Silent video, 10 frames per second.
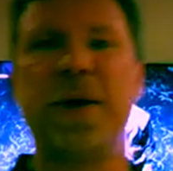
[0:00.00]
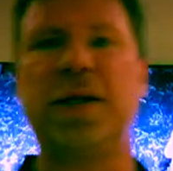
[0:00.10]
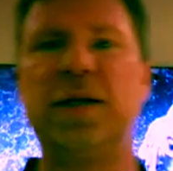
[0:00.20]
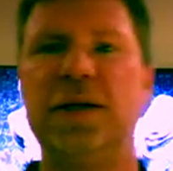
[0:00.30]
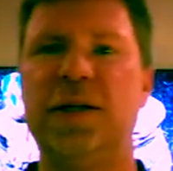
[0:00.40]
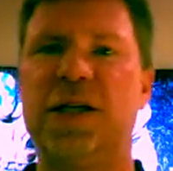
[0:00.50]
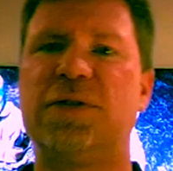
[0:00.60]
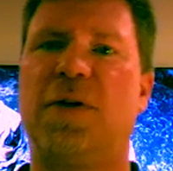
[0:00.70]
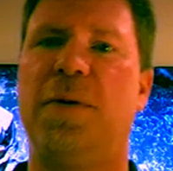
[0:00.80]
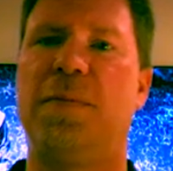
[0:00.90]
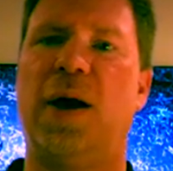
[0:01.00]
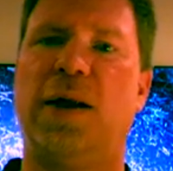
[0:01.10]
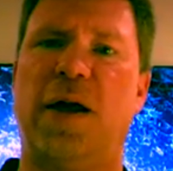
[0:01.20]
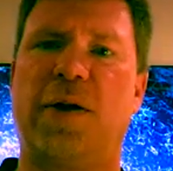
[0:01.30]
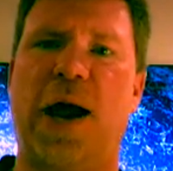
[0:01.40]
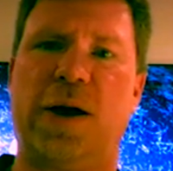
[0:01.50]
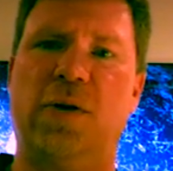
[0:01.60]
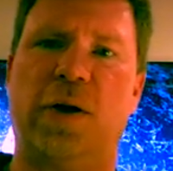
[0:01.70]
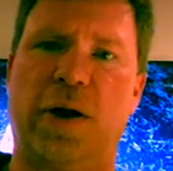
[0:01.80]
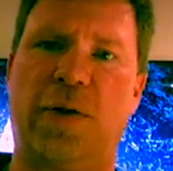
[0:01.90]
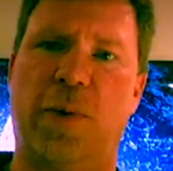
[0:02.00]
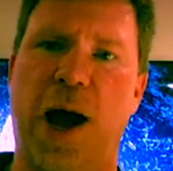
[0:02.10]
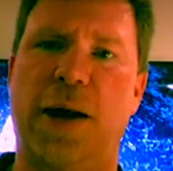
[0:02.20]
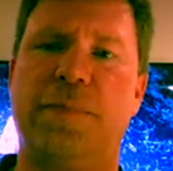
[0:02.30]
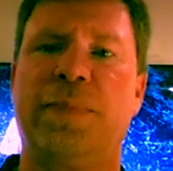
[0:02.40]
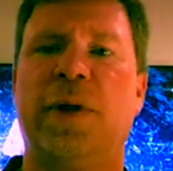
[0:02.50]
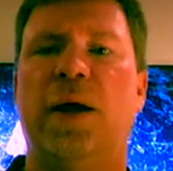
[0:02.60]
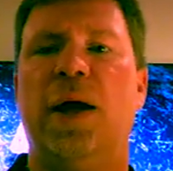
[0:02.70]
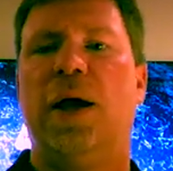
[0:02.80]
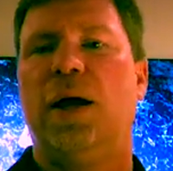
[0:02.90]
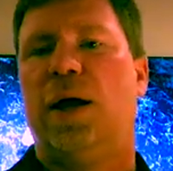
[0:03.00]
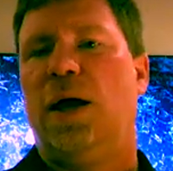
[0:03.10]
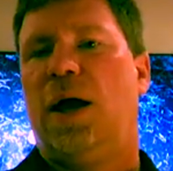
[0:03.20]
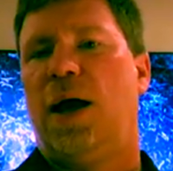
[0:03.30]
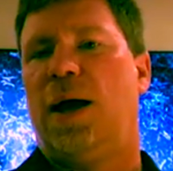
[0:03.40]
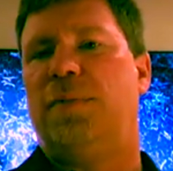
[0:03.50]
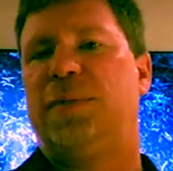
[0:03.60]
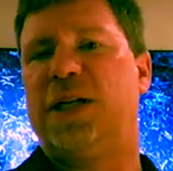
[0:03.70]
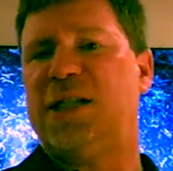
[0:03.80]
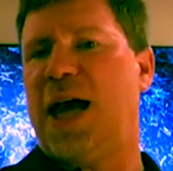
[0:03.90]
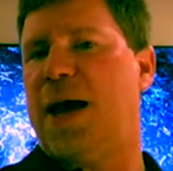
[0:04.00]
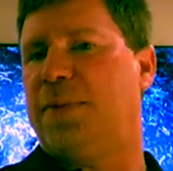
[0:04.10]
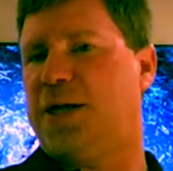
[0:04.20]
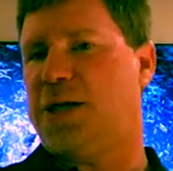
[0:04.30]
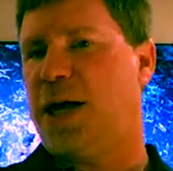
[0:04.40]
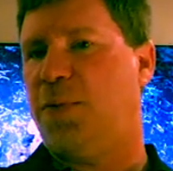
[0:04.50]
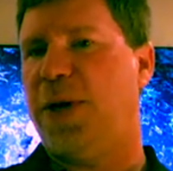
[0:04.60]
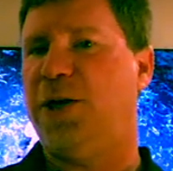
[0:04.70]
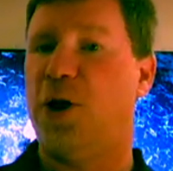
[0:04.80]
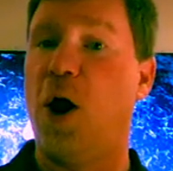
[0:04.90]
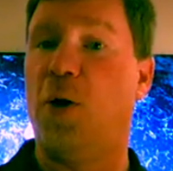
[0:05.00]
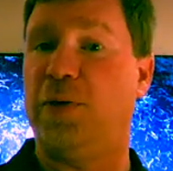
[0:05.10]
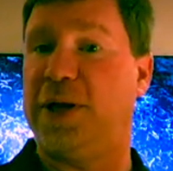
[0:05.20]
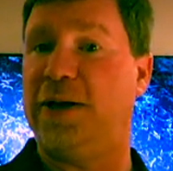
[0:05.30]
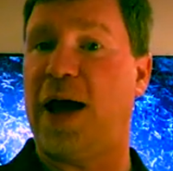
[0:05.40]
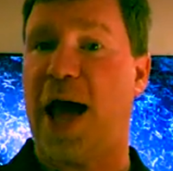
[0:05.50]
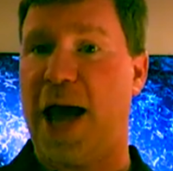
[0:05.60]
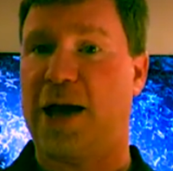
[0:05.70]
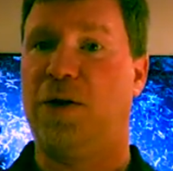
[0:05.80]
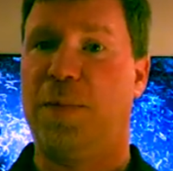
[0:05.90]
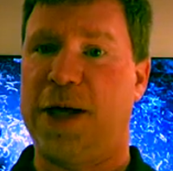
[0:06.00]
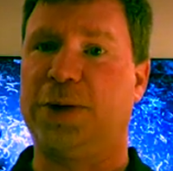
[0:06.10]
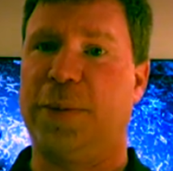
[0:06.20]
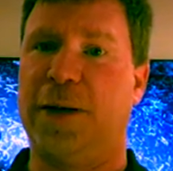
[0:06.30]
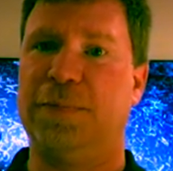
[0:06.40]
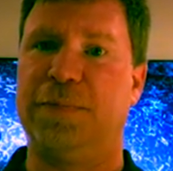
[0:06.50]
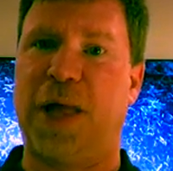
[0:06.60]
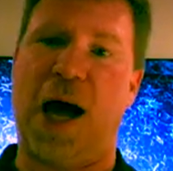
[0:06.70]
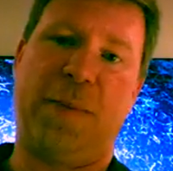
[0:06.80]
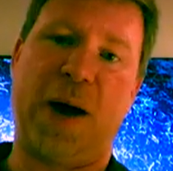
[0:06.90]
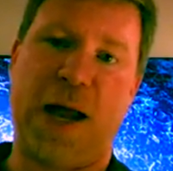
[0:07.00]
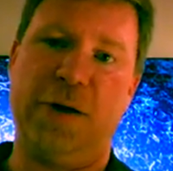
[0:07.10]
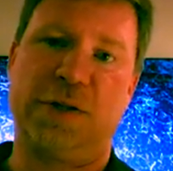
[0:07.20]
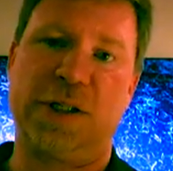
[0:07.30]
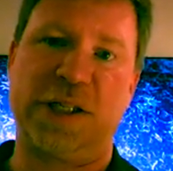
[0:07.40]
at this from another angle or another way. This time, let's say we know the diagonal measurement, the hypotenuse is